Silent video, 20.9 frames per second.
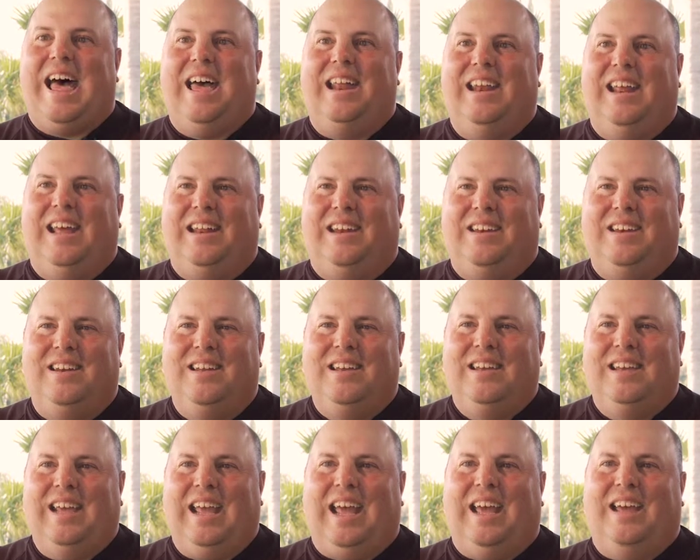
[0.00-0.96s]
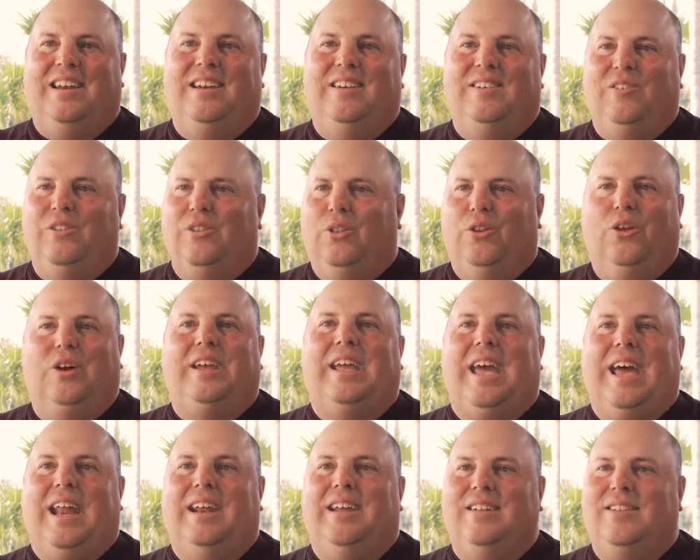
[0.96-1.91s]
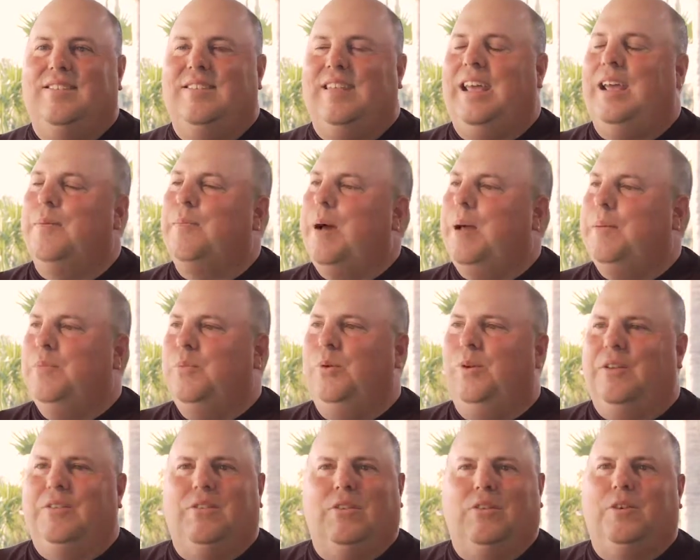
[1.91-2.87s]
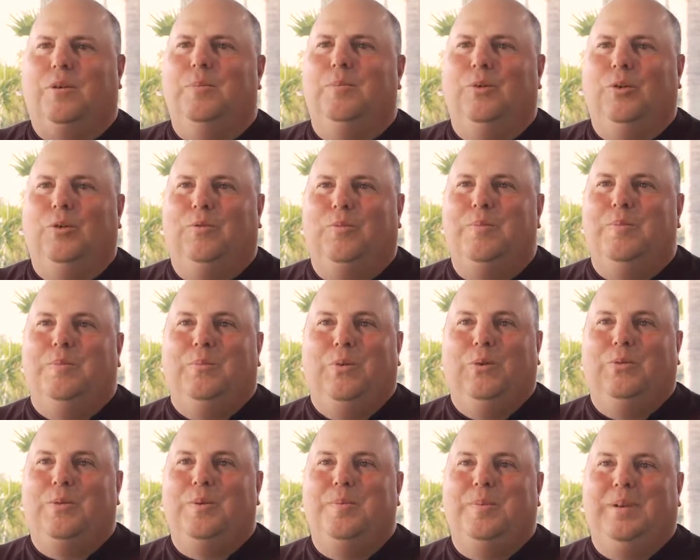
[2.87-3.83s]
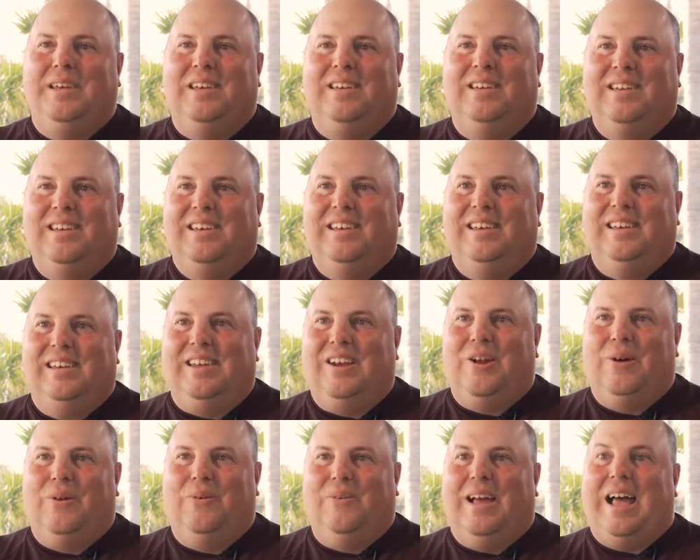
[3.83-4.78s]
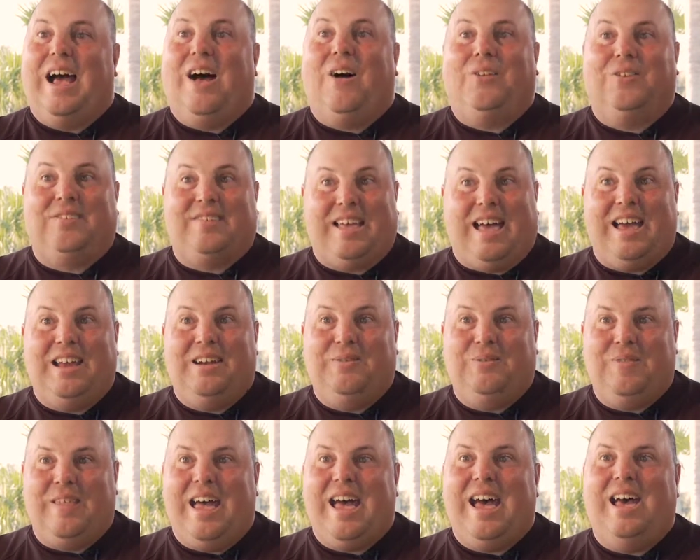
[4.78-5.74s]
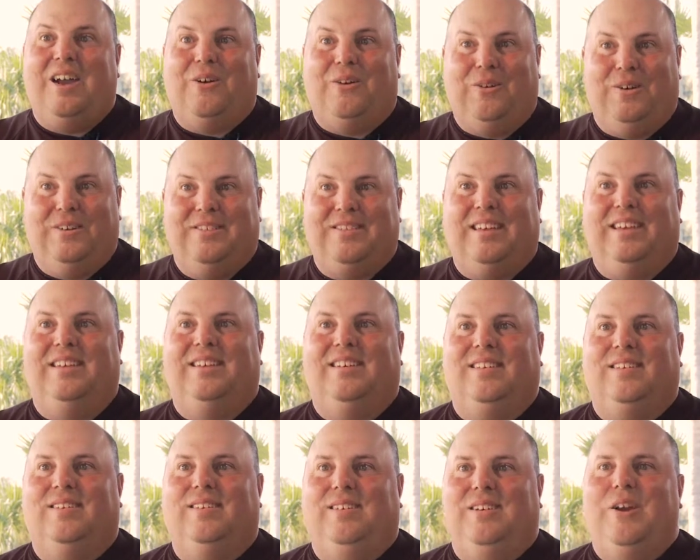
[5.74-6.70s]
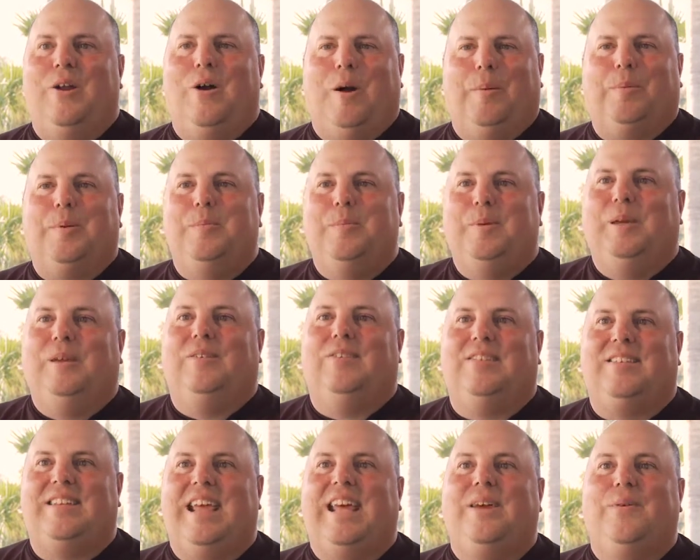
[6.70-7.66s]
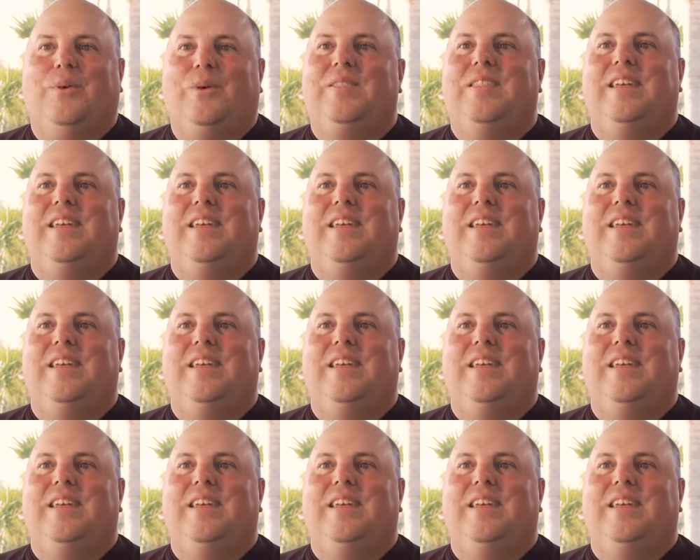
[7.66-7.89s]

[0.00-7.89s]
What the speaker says: that, and look at it and say, is this moving me, outside of that, or is it, helping me stay